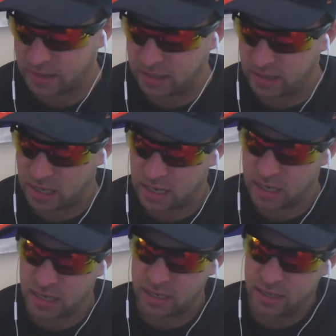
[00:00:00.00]

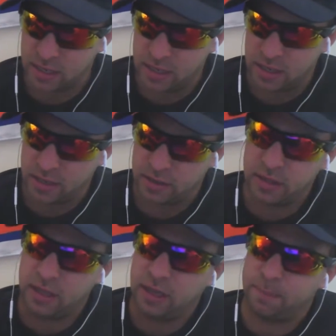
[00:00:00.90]
the
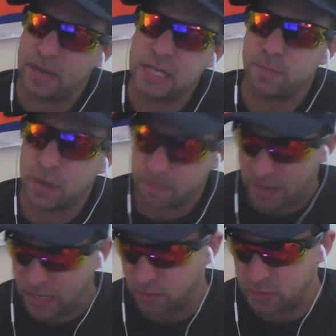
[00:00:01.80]
Pittsburgh
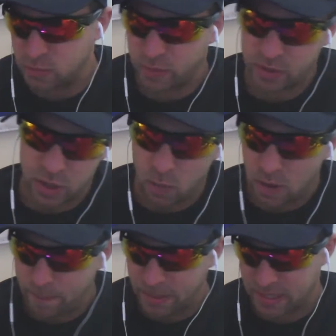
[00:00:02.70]
Penguins would
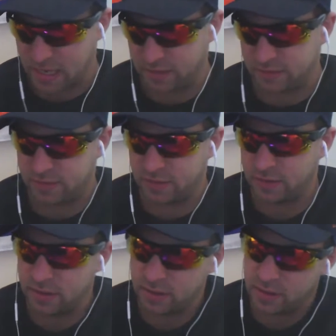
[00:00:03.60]
go up against
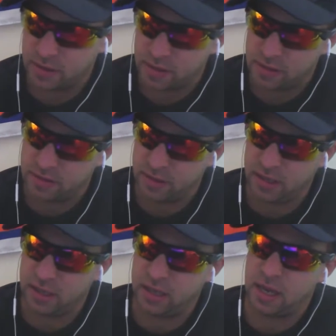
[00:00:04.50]

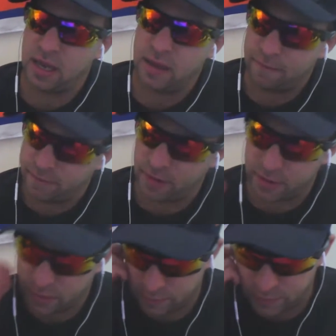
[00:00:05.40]
the
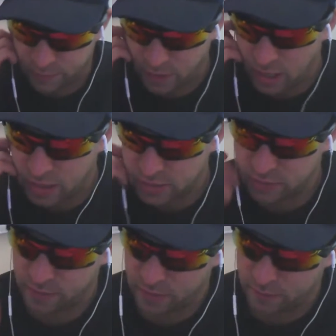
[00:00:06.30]
Philadelphia Flyers,
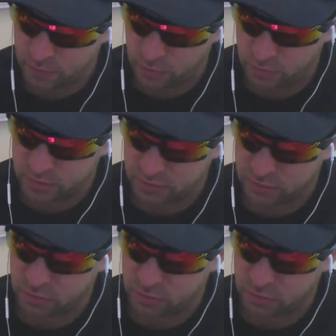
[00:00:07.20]
if I've looked at this